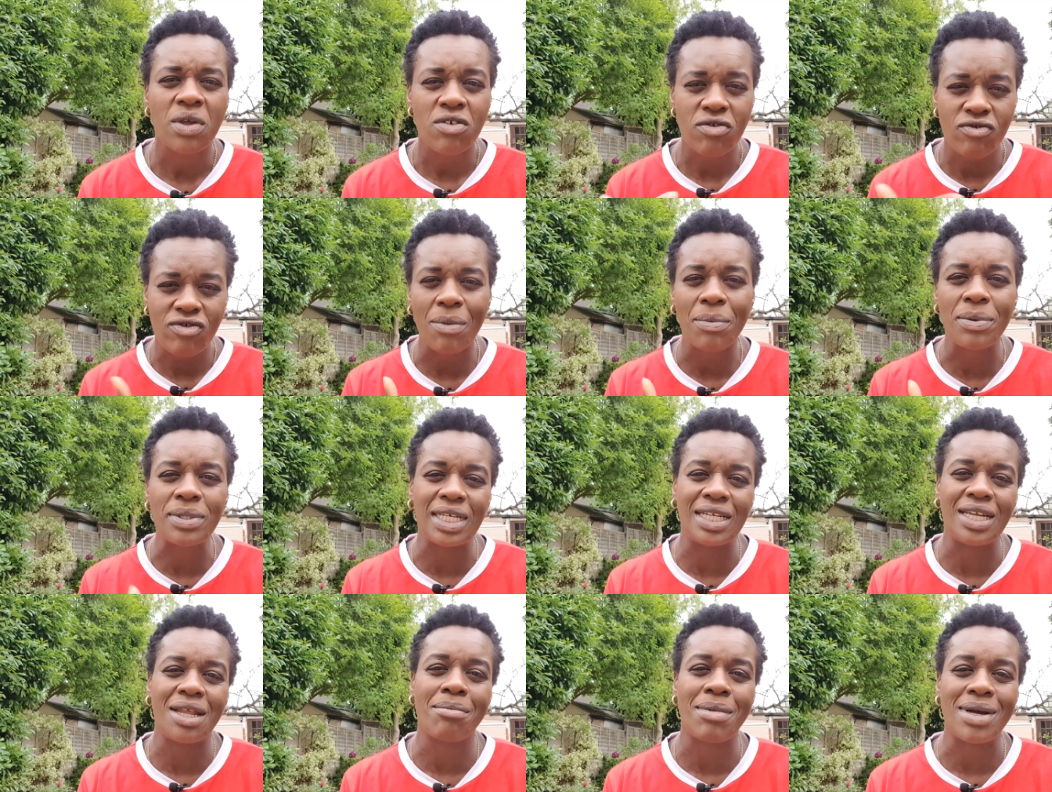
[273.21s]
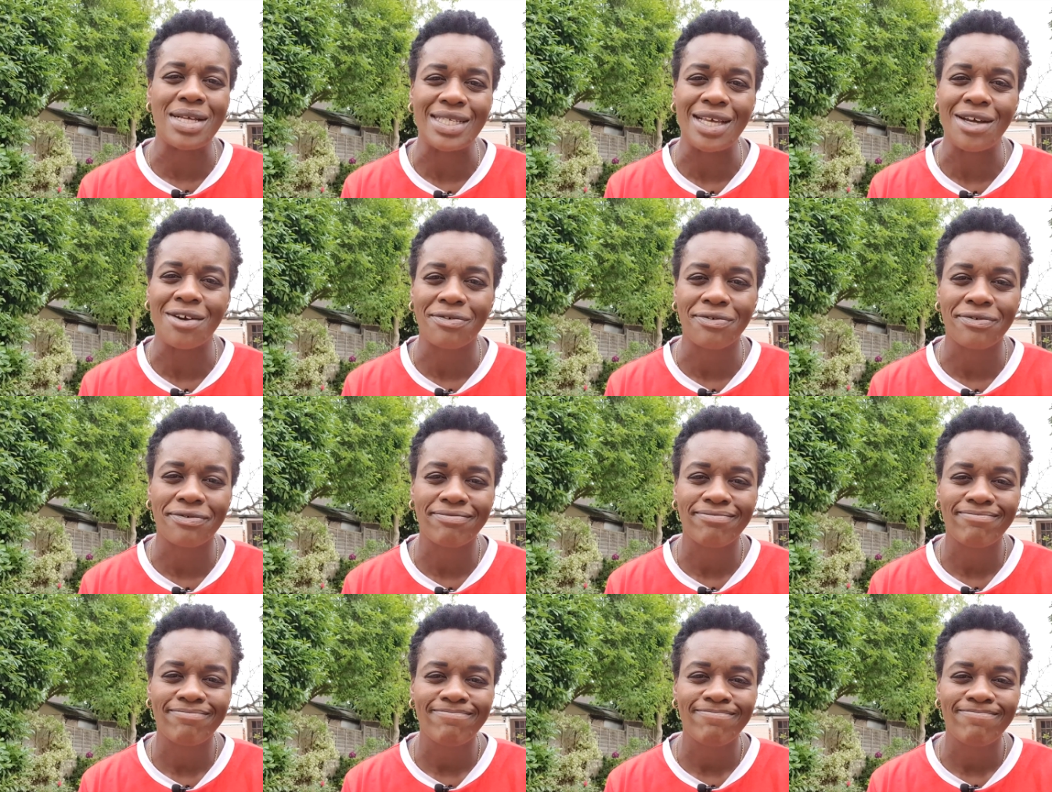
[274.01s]
representing myself.
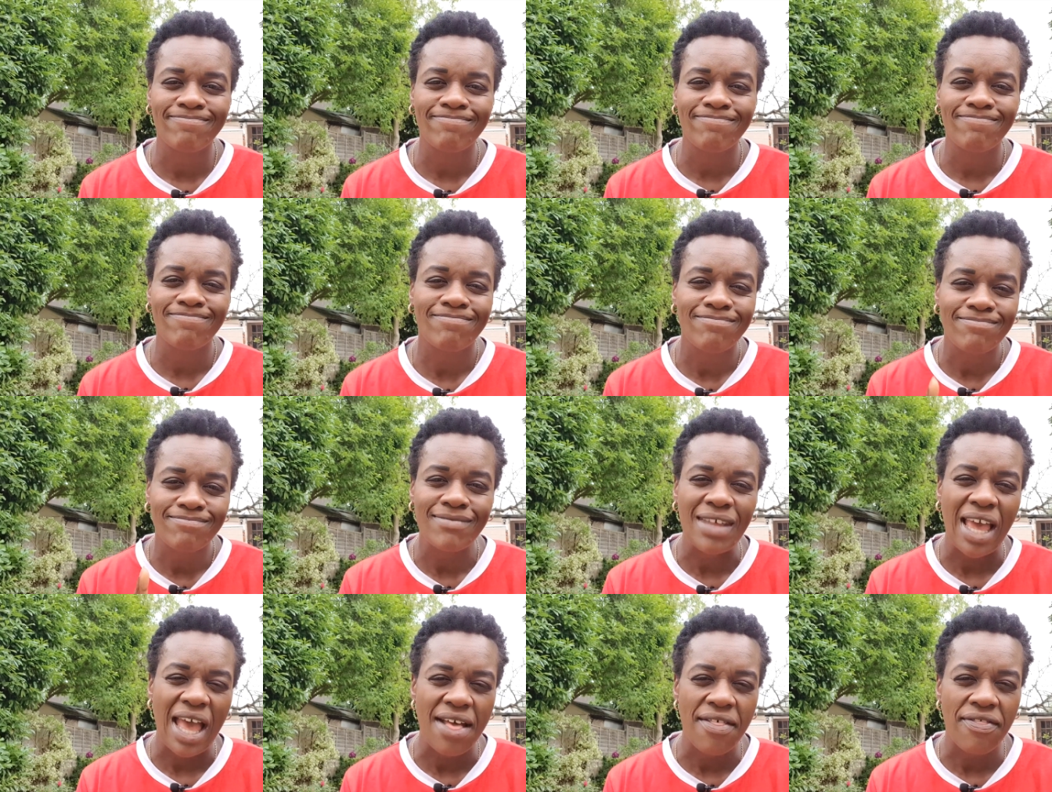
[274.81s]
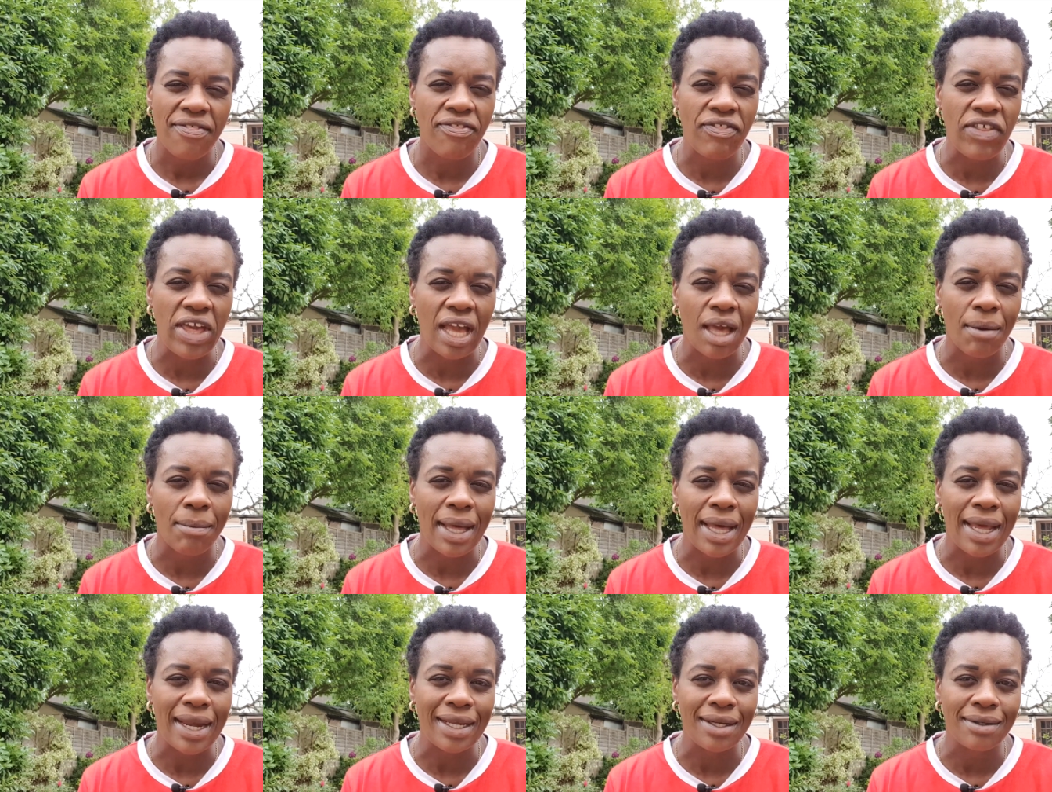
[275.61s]
Think
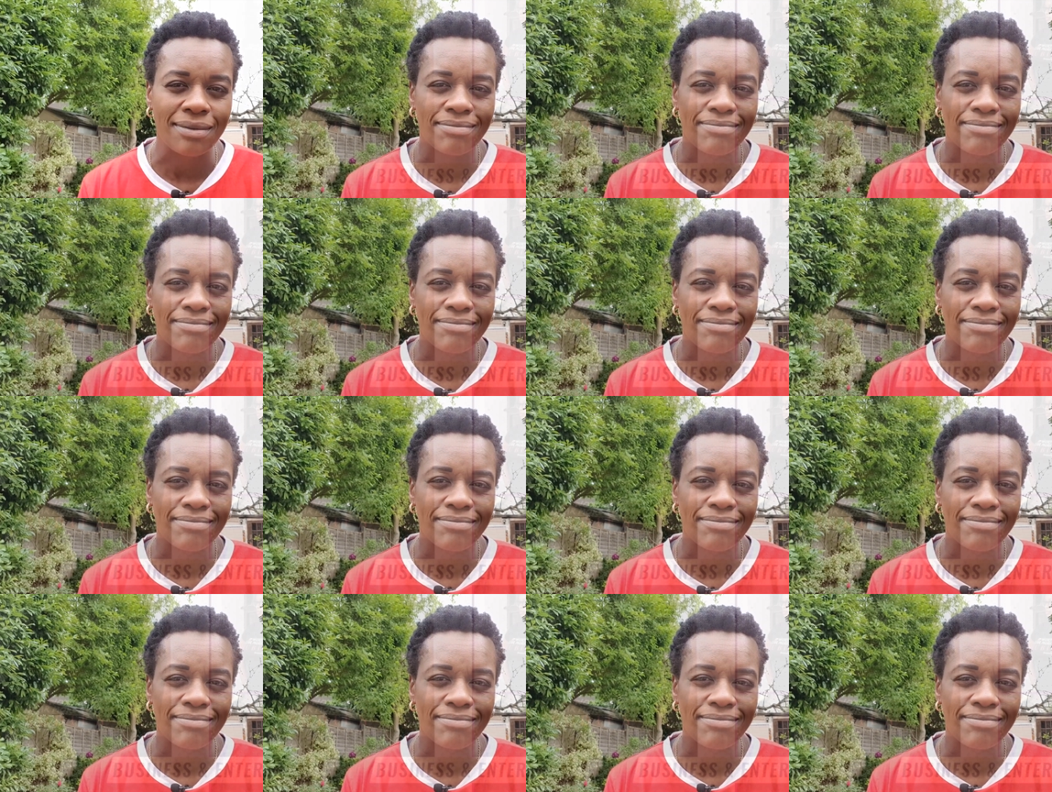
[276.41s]
about it.